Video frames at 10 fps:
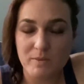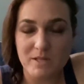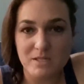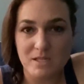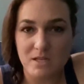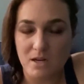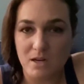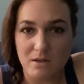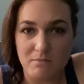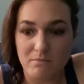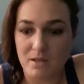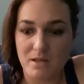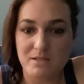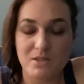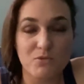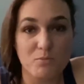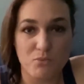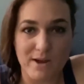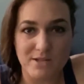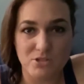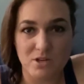but it's like a different branch